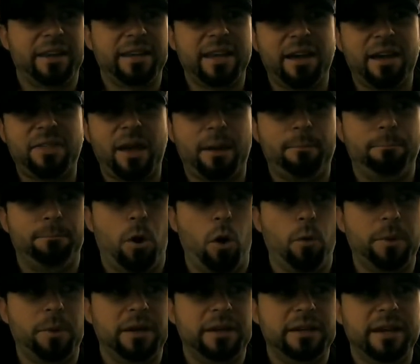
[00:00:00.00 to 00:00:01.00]
He had that
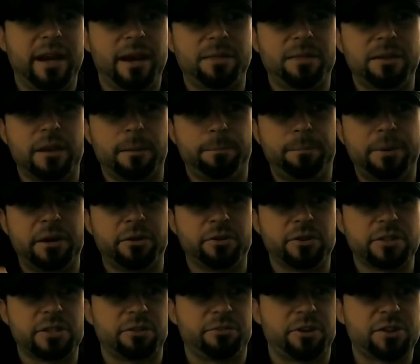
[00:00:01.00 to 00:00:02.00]
moment. He had the
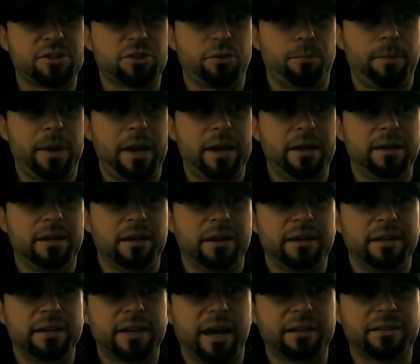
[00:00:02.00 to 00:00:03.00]
appearance at WrestleMania.
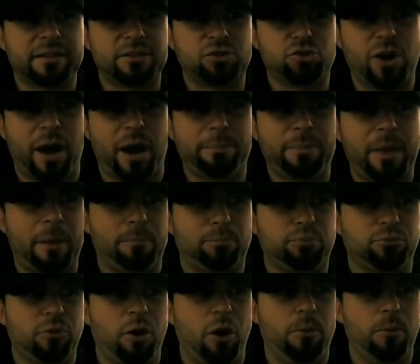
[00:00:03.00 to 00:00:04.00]
He got to drop that
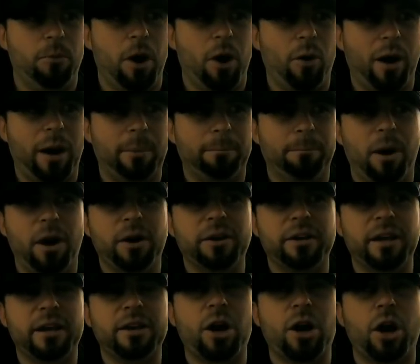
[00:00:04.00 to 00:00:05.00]
promo on
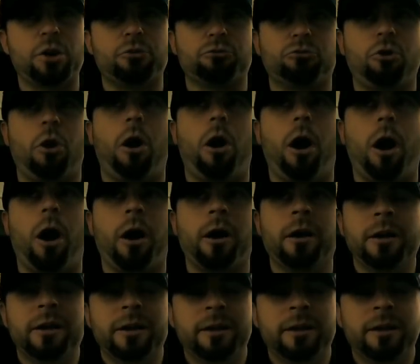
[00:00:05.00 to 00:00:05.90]
Monday Night Raw.